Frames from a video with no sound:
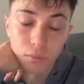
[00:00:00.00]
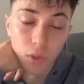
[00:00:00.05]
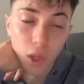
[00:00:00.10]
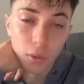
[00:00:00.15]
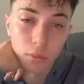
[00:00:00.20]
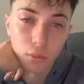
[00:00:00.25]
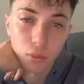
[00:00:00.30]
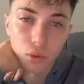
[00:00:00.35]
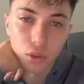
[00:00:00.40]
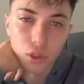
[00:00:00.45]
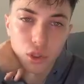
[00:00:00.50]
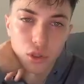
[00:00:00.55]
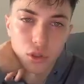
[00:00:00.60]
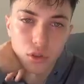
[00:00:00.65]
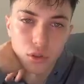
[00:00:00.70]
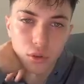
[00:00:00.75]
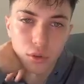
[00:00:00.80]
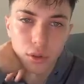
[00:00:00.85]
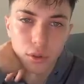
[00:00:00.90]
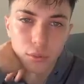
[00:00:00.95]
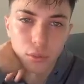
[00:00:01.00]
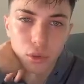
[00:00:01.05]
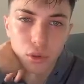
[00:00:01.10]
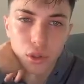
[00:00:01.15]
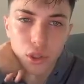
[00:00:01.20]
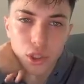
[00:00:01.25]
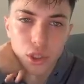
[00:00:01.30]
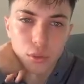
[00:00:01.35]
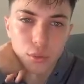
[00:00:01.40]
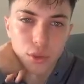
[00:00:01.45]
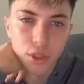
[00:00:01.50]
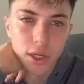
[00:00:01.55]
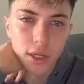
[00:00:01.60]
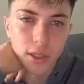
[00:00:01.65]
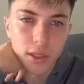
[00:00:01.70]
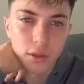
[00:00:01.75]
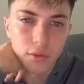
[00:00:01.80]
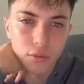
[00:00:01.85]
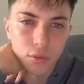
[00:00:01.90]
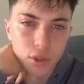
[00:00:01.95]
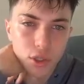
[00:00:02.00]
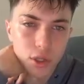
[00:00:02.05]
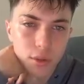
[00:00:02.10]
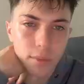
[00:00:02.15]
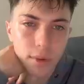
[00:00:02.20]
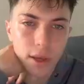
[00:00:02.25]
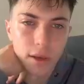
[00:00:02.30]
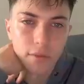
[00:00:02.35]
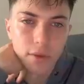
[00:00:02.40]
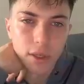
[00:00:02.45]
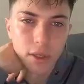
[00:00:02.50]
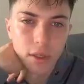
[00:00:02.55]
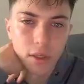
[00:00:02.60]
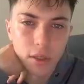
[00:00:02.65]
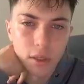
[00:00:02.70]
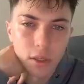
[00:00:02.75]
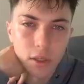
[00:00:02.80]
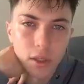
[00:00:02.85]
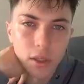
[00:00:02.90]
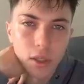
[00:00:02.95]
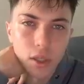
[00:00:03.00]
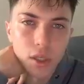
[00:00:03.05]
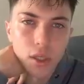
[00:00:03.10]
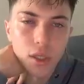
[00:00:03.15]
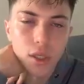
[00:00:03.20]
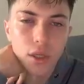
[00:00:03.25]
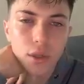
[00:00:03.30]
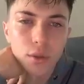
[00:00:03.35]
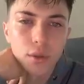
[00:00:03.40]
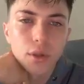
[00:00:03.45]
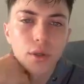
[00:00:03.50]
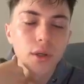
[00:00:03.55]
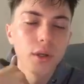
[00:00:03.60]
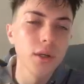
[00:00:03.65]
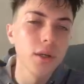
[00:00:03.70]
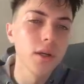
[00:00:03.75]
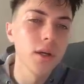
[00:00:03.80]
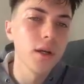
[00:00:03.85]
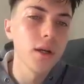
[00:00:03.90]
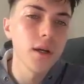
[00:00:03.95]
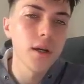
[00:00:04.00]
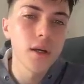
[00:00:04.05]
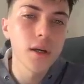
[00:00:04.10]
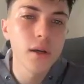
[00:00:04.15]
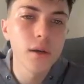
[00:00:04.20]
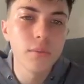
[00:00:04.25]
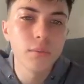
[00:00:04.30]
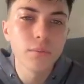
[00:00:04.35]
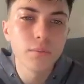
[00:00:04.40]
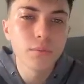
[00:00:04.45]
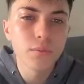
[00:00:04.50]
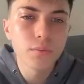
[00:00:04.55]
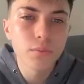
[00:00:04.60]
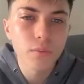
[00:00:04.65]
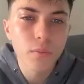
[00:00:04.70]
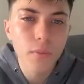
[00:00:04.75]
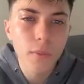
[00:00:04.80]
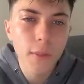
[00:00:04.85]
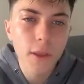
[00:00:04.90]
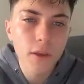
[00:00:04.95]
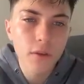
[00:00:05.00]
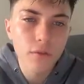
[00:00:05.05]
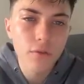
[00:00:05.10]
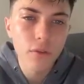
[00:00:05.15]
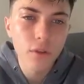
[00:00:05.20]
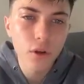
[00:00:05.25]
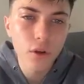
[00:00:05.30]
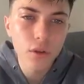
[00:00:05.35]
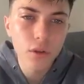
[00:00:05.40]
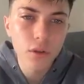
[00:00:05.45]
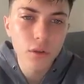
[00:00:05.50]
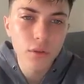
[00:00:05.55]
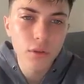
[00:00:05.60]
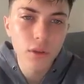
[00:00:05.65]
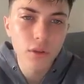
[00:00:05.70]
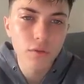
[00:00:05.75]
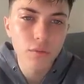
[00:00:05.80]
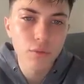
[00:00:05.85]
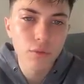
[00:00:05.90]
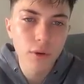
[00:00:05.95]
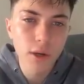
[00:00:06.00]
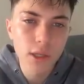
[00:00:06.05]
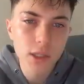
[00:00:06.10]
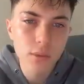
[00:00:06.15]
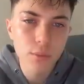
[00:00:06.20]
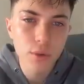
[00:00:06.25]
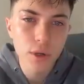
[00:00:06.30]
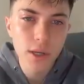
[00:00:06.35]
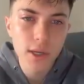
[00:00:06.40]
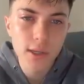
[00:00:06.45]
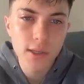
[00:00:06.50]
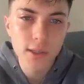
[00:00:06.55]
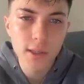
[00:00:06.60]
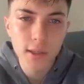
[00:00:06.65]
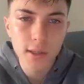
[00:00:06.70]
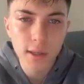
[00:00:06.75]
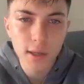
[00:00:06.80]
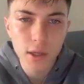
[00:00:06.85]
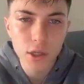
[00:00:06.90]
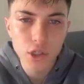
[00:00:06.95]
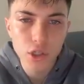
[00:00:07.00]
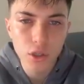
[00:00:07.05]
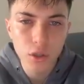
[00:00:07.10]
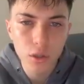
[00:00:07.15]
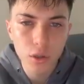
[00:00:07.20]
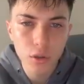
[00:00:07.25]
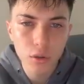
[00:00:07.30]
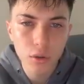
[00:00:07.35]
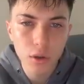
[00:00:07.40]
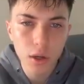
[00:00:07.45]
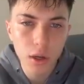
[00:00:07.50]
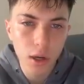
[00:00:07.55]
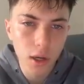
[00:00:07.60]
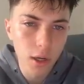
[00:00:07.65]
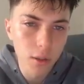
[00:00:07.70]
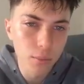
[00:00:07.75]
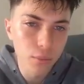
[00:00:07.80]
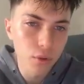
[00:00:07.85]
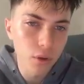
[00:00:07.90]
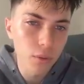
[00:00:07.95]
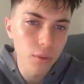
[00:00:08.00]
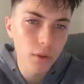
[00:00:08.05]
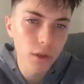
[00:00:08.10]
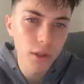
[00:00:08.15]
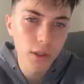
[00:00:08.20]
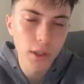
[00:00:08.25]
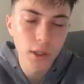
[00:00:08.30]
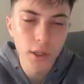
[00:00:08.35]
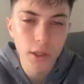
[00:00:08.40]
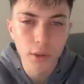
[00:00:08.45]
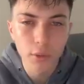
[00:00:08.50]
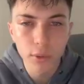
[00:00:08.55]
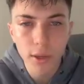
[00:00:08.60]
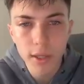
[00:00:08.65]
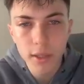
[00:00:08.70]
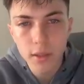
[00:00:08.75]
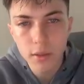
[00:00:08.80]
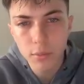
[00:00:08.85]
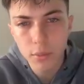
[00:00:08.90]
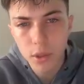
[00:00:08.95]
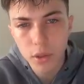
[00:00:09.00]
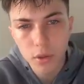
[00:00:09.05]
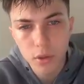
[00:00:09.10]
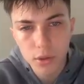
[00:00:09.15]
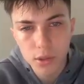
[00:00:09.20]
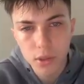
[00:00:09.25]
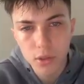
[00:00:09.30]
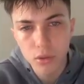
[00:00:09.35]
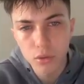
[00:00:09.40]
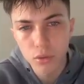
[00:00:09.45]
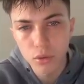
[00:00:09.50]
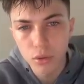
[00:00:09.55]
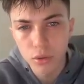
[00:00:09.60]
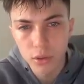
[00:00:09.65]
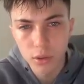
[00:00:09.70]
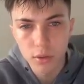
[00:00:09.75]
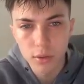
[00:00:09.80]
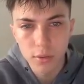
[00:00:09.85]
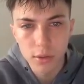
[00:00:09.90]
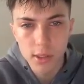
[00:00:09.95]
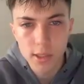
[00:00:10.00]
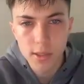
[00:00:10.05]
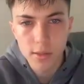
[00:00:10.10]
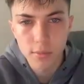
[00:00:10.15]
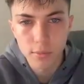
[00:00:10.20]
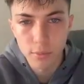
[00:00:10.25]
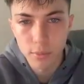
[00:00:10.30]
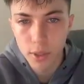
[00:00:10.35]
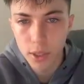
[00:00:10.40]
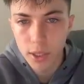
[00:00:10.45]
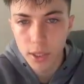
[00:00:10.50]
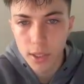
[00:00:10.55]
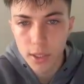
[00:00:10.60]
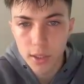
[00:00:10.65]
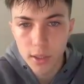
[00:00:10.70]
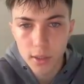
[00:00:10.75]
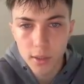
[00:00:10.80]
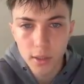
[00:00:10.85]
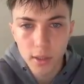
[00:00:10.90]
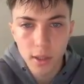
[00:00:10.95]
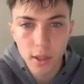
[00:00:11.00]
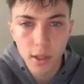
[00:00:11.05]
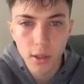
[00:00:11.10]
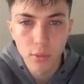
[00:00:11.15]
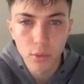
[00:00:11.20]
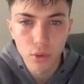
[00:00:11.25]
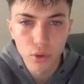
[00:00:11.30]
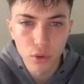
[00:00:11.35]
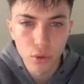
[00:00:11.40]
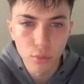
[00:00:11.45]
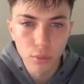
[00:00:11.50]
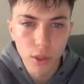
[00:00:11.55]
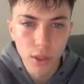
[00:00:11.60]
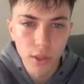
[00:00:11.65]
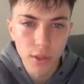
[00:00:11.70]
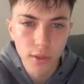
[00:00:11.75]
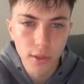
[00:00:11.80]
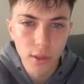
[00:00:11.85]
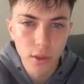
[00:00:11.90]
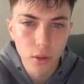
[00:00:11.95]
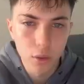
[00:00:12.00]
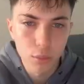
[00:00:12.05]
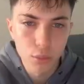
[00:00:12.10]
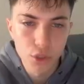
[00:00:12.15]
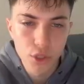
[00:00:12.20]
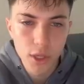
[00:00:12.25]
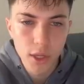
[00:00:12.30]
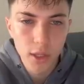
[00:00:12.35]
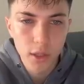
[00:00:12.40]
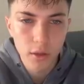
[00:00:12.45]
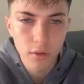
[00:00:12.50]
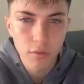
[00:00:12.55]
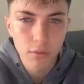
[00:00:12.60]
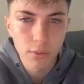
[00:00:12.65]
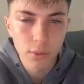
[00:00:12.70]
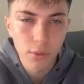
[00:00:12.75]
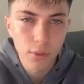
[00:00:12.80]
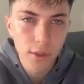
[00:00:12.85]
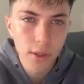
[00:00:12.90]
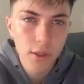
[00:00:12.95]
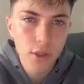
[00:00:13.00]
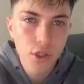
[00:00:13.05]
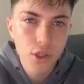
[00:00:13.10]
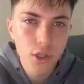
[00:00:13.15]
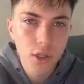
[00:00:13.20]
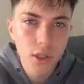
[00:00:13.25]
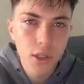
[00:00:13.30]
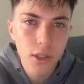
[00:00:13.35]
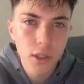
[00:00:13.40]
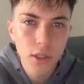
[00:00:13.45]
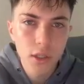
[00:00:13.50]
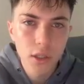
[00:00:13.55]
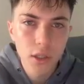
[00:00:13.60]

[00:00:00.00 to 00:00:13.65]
bullish objective which I'm having here. If not, if price breaks at Asia low, I probably gonna wait, because I do not buy. I want to buy in that objective potentially.